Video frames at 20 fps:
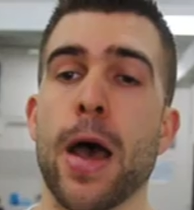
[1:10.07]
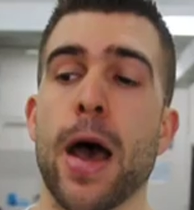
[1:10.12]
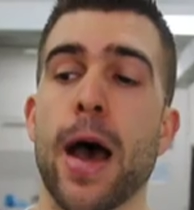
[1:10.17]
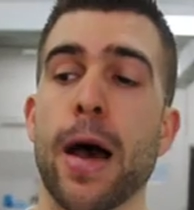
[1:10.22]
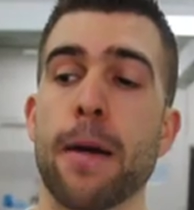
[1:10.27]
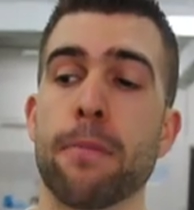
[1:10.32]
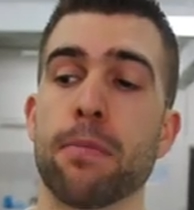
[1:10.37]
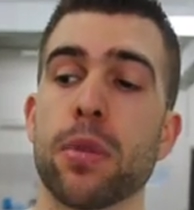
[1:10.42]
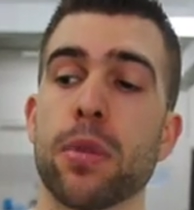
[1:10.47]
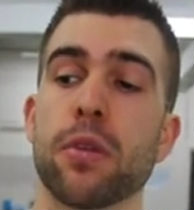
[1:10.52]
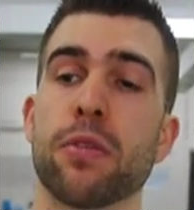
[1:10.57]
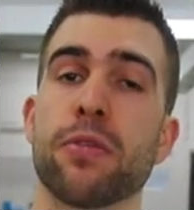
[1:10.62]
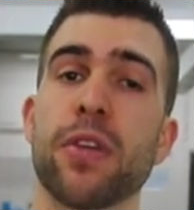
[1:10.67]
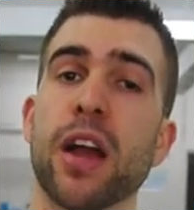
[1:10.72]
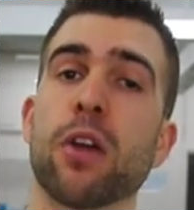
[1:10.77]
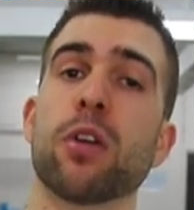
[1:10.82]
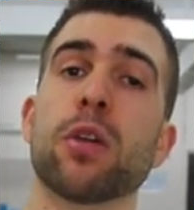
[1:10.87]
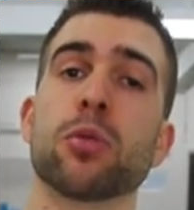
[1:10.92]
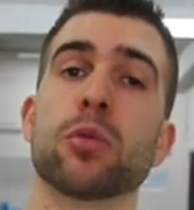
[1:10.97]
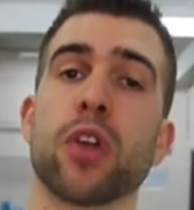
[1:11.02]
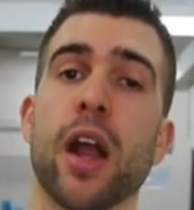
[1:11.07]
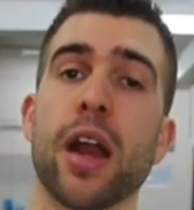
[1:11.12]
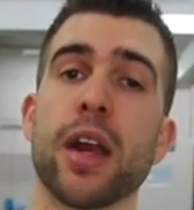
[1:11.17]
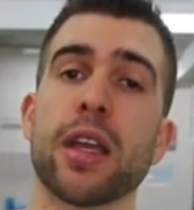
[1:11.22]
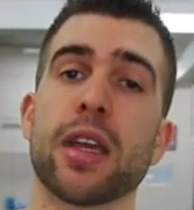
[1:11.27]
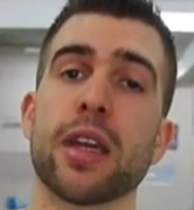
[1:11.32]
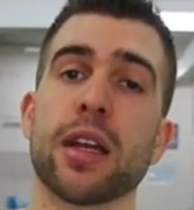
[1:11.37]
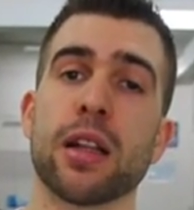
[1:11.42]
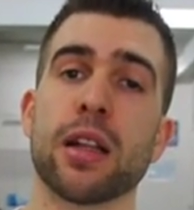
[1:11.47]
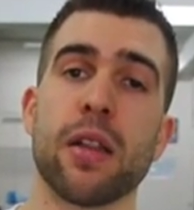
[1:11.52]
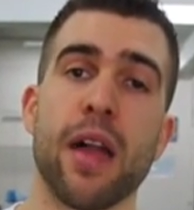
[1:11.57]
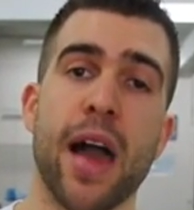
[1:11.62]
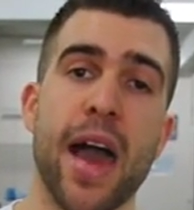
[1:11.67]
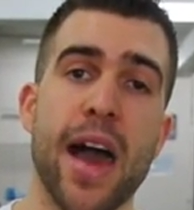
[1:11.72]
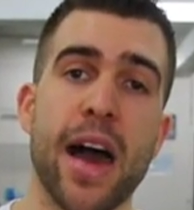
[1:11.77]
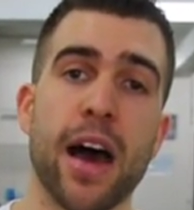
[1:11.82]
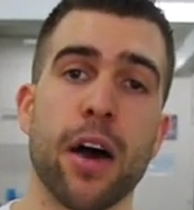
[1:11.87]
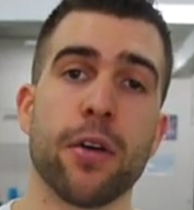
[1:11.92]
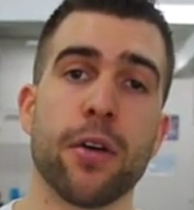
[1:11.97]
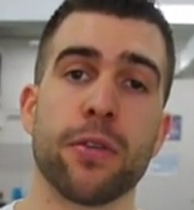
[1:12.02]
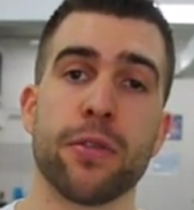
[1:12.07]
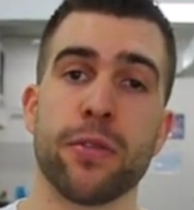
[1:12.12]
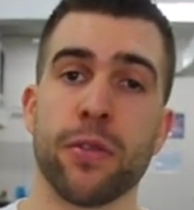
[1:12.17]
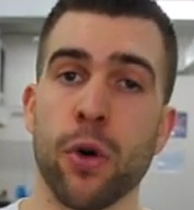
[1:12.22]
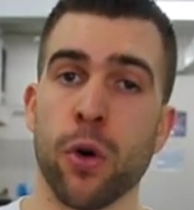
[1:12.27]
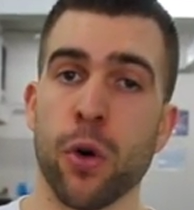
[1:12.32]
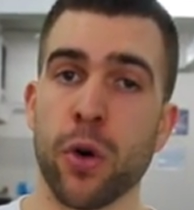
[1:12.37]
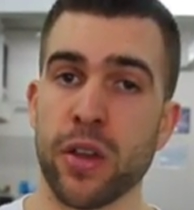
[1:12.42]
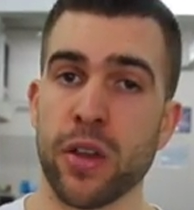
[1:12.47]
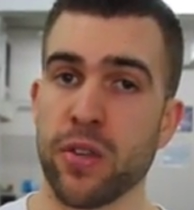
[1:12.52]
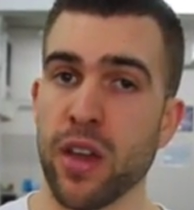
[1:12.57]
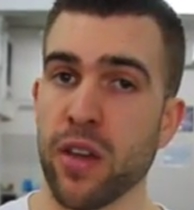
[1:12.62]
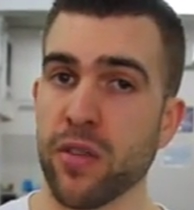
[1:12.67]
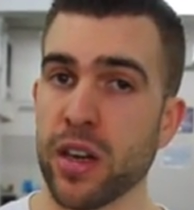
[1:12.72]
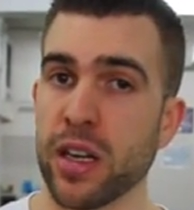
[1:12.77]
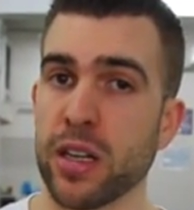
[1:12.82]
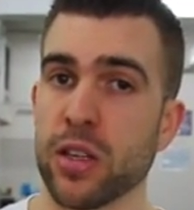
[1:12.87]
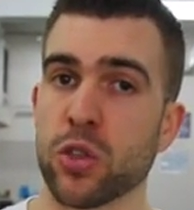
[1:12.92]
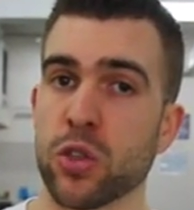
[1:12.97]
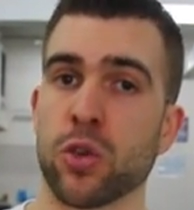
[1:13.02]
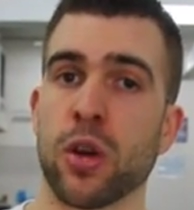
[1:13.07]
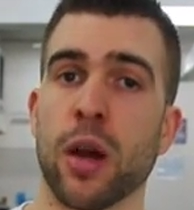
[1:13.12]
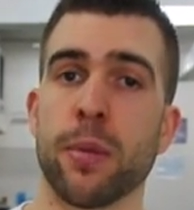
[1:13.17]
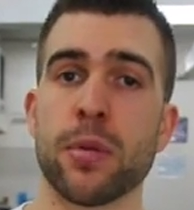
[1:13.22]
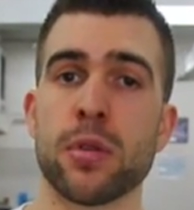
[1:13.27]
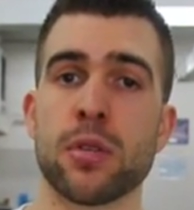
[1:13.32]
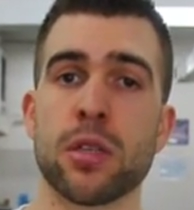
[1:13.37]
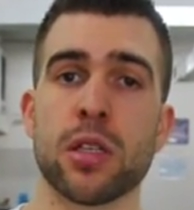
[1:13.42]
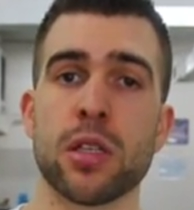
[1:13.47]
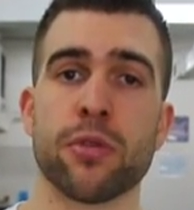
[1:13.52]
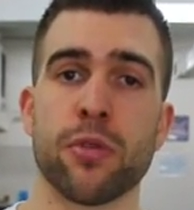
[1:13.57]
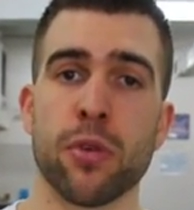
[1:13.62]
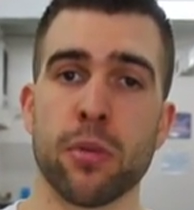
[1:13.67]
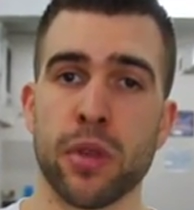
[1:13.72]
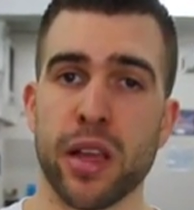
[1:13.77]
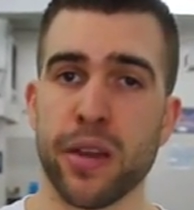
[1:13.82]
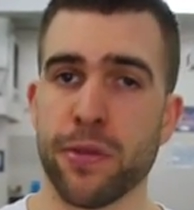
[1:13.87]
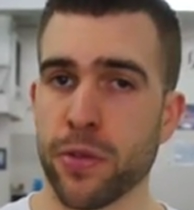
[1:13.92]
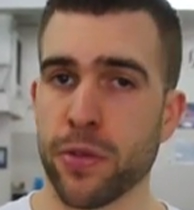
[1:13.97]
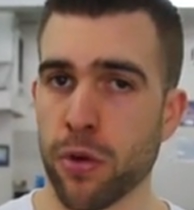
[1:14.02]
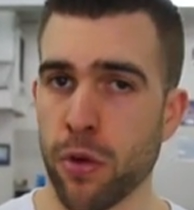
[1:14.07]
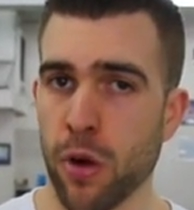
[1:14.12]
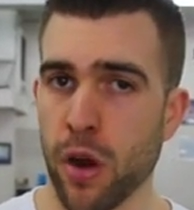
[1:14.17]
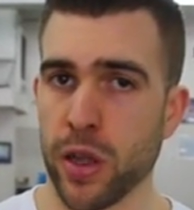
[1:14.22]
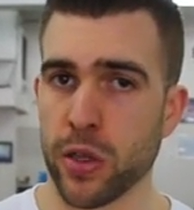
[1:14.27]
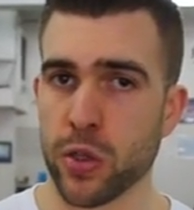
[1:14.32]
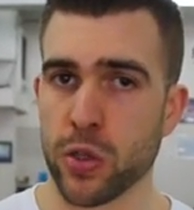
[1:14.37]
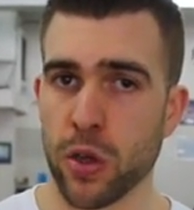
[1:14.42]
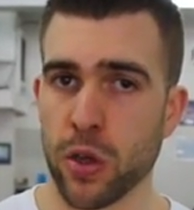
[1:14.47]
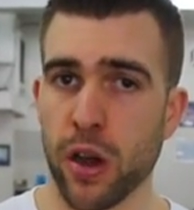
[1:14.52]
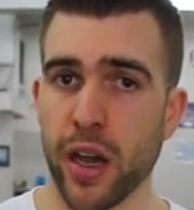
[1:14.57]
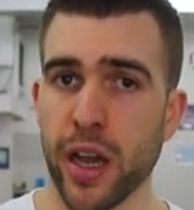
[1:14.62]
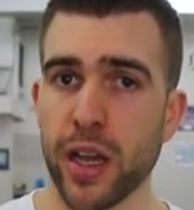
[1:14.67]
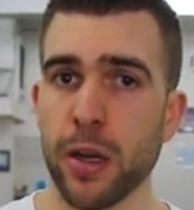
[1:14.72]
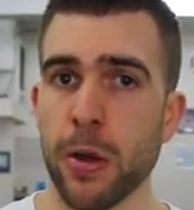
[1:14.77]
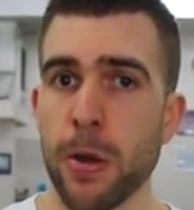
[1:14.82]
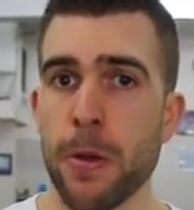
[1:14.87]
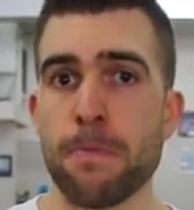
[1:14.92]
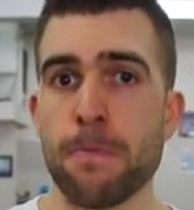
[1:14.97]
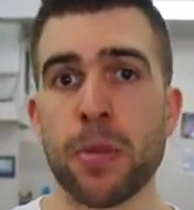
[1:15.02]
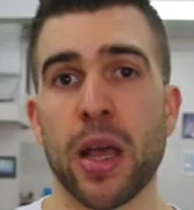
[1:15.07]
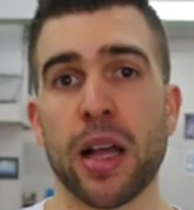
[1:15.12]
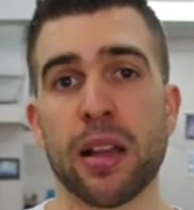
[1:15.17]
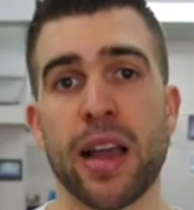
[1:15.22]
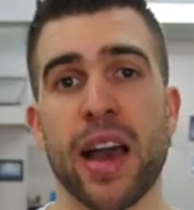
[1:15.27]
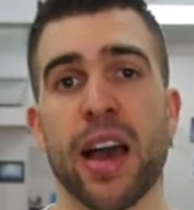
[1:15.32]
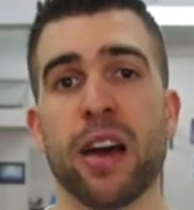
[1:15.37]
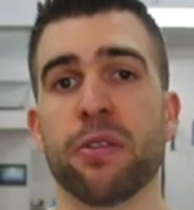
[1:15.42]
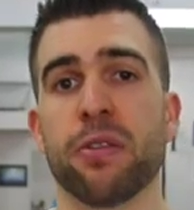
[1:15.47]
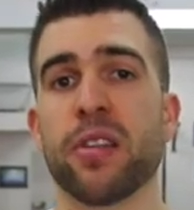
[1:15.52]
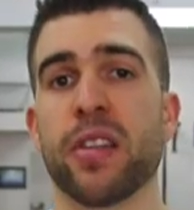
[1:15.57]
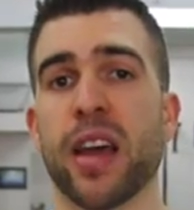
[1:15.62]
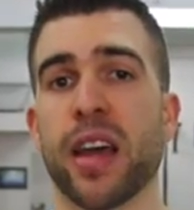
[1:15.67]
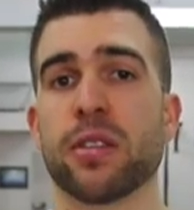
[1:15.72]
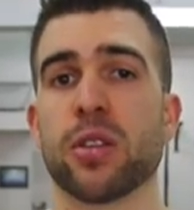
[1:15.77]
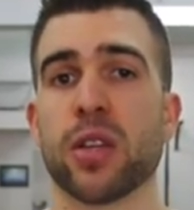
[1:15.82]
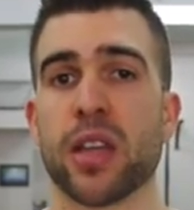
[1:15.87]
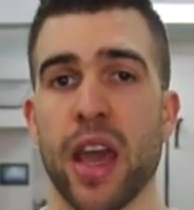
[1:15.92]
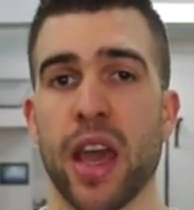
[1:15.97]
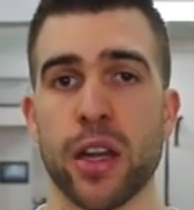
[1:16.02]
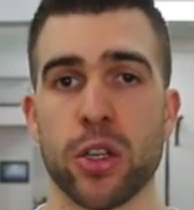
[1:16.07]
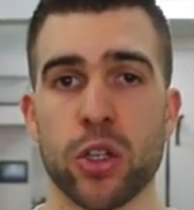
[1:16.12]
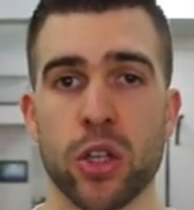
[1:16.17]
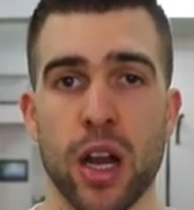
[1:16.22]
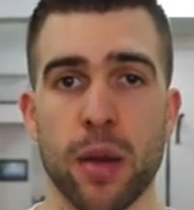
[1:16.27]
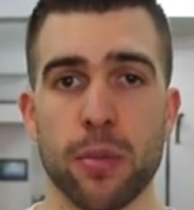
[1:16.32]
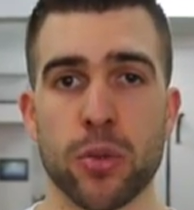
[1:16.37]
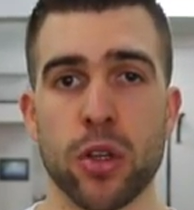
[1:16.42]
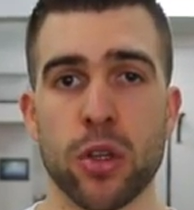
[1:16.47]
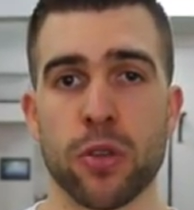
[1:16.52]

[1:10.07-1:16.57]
Fat grip training can allow for, if you have any discrepancies from left to right side, allow for that to catch up.